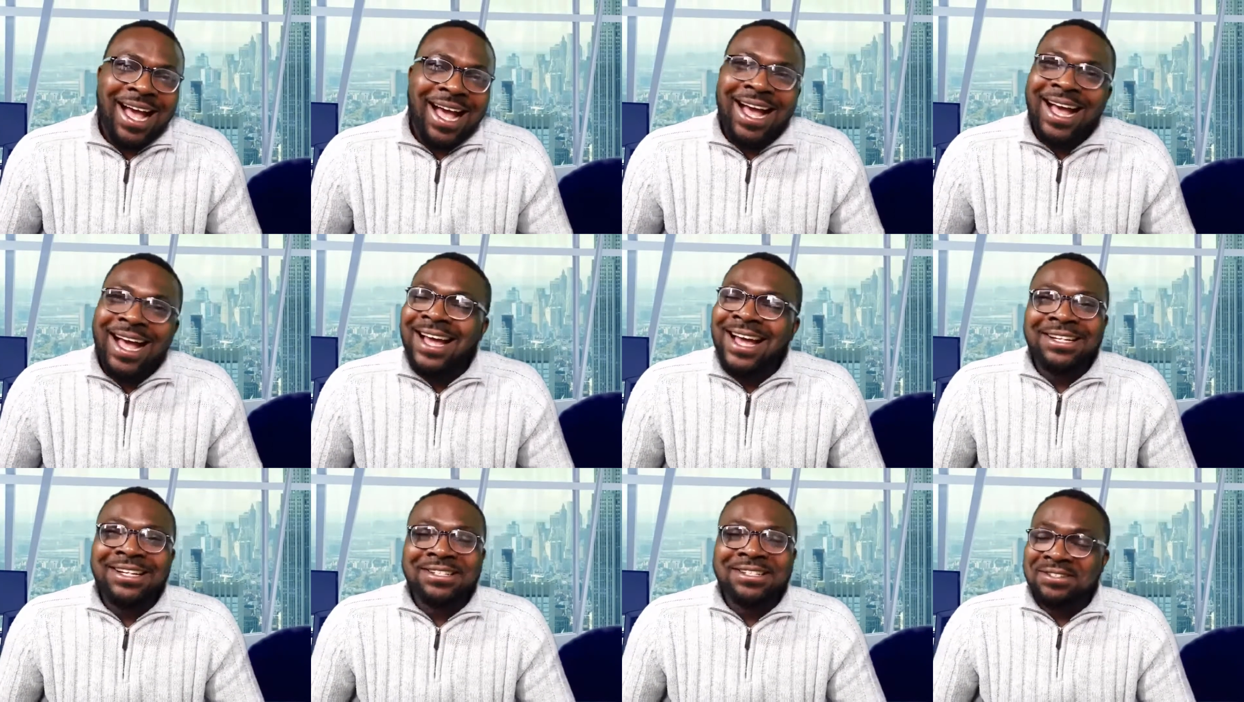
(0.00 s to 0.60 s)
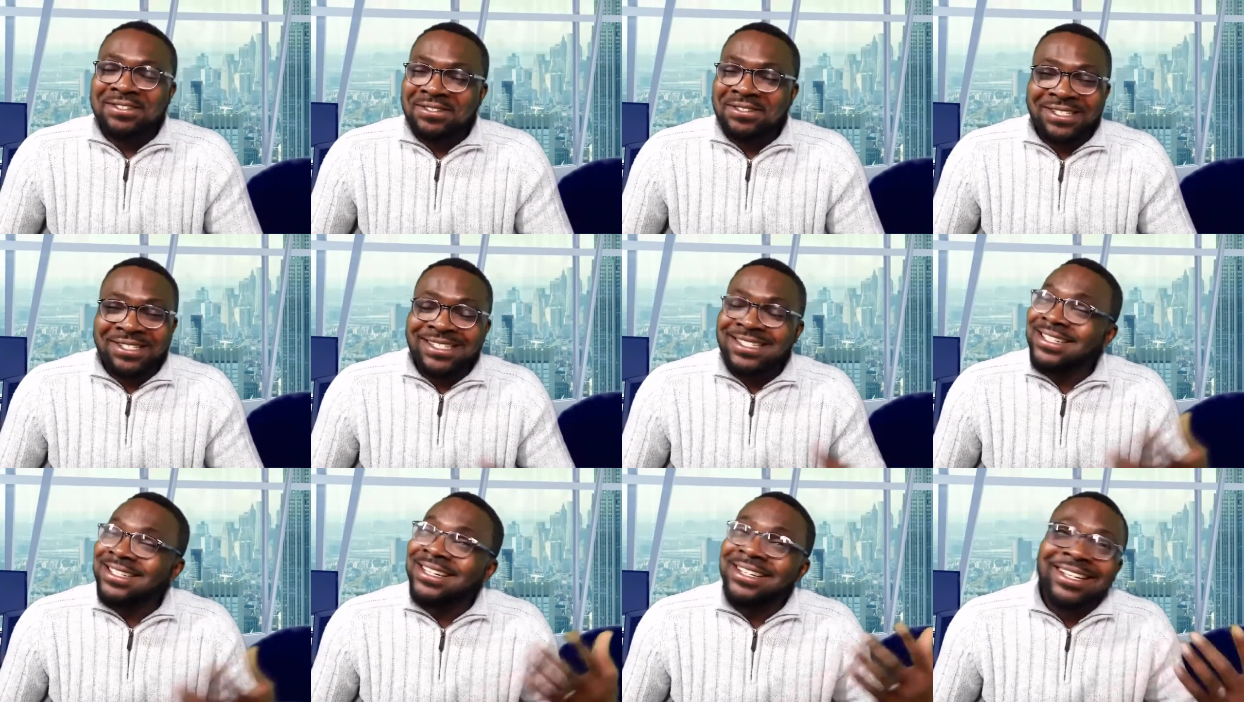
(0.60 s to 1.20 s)
I don't know,
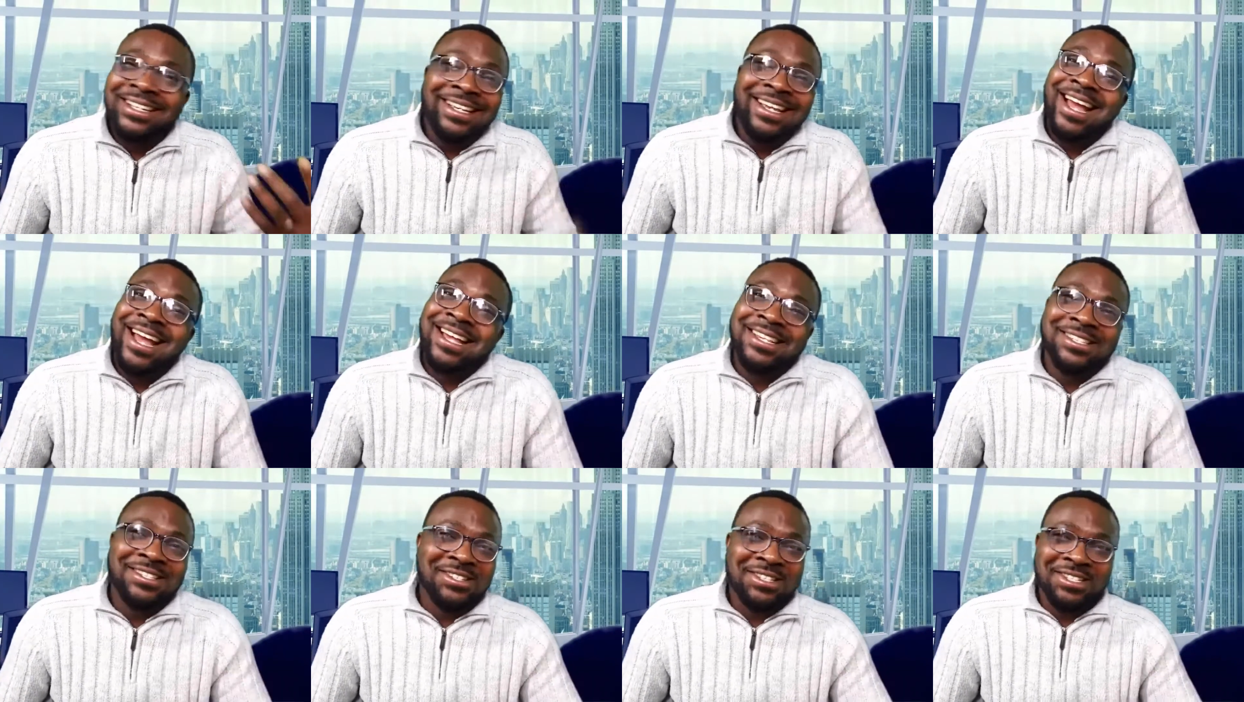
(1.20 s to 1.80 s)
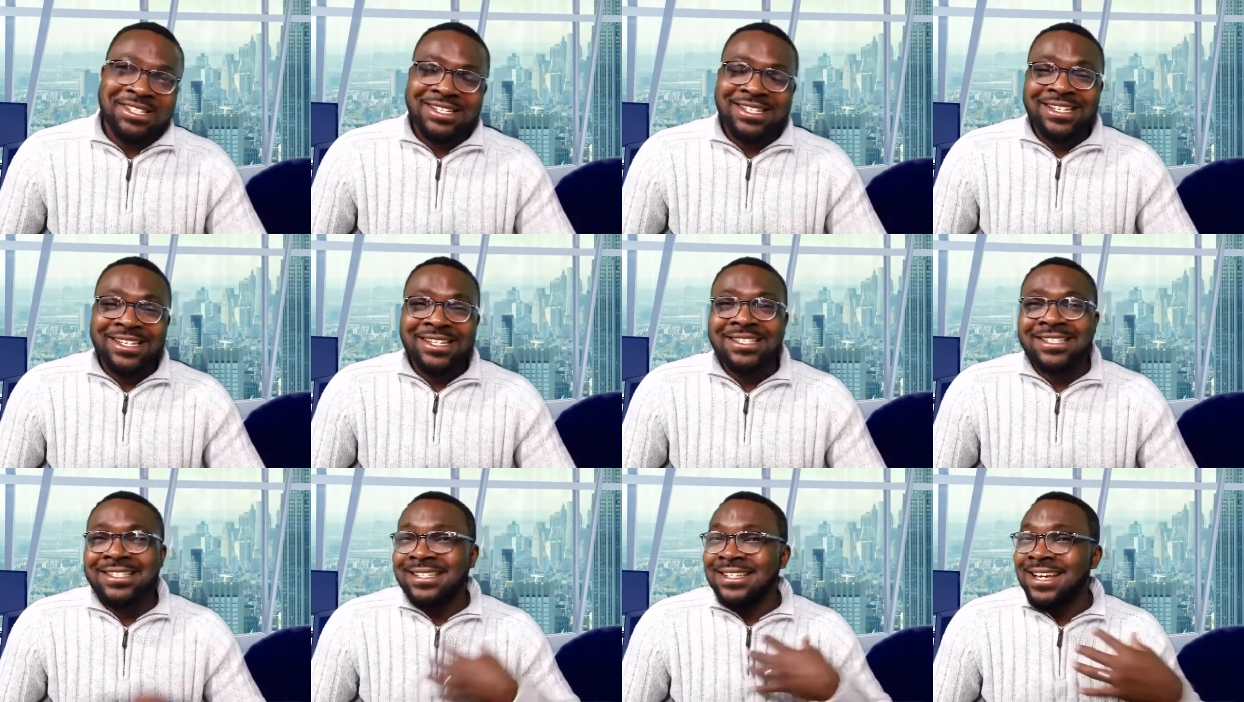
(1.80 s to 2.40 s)
guys does
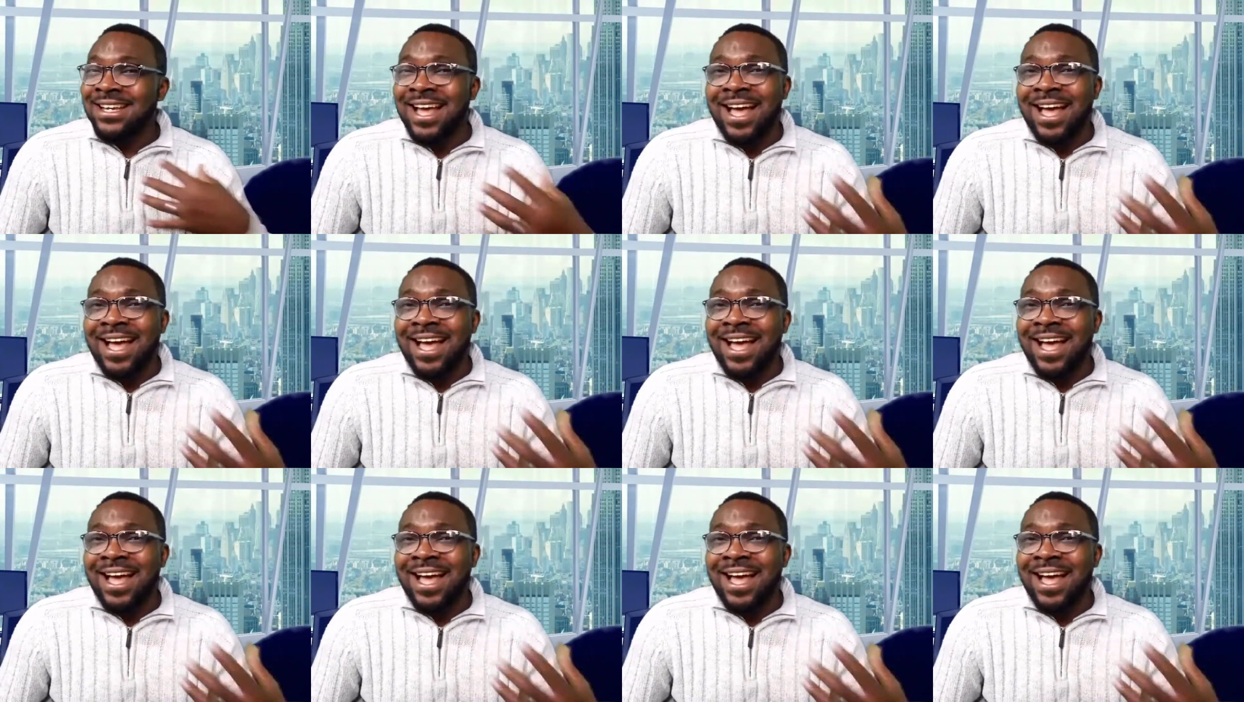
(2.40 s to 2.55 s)
this.